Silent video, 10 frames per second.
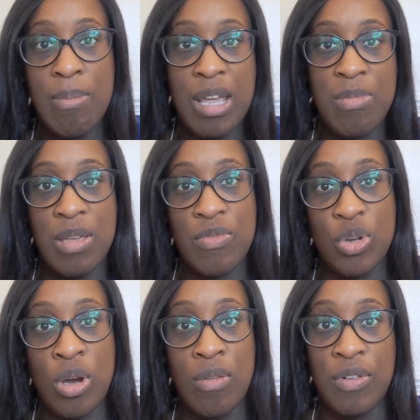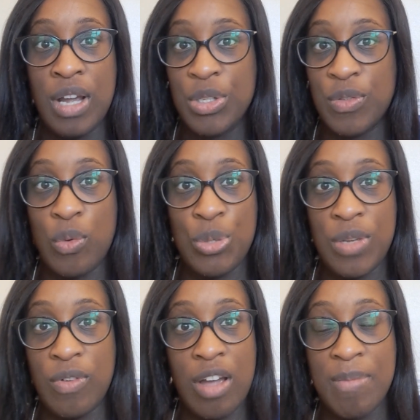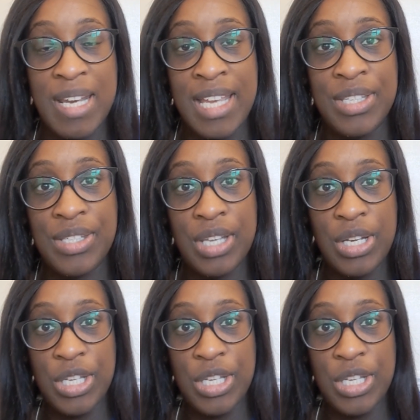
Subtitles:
Maybe even half an hour to 45 minutes,